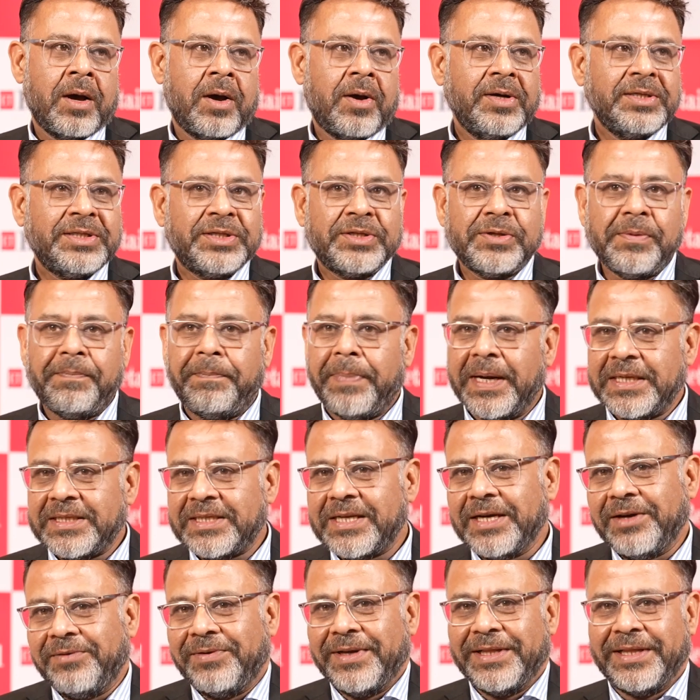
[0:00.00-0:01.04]
Oh, it's so
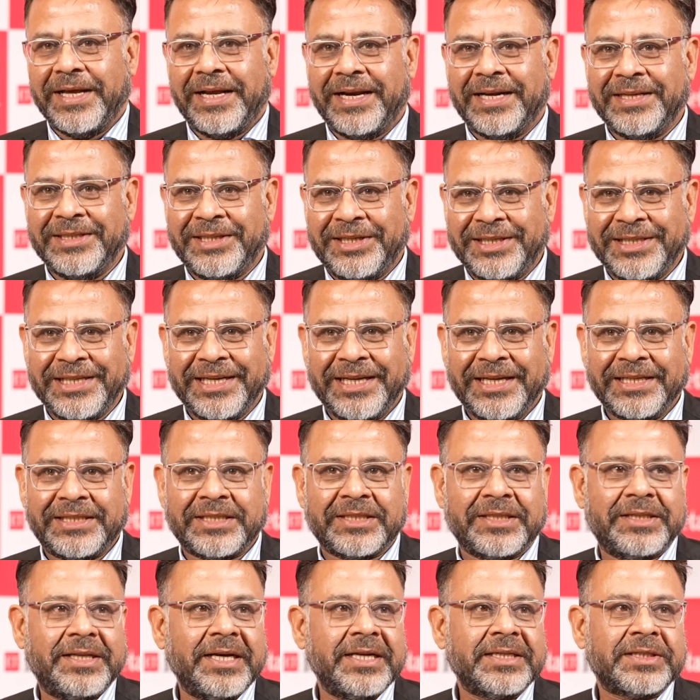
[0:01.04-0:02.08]
buzzing with energy.
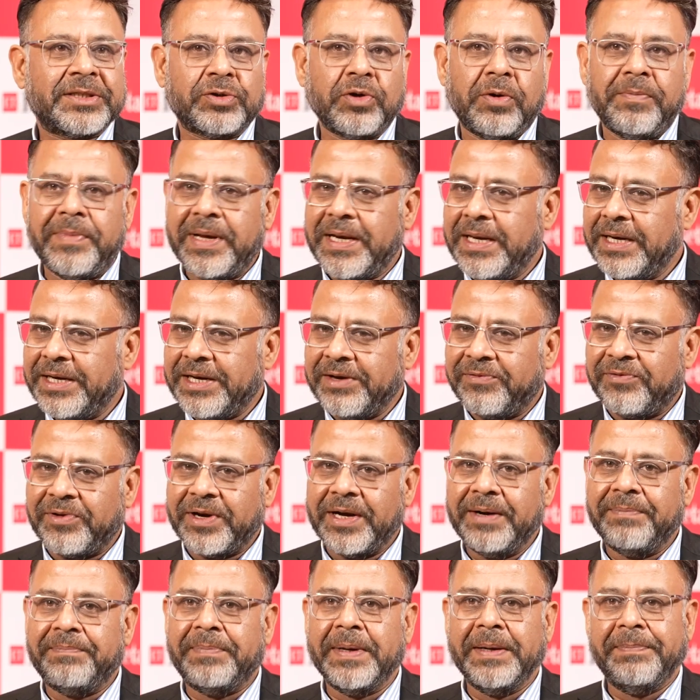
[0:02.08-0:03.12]
It's there's so many different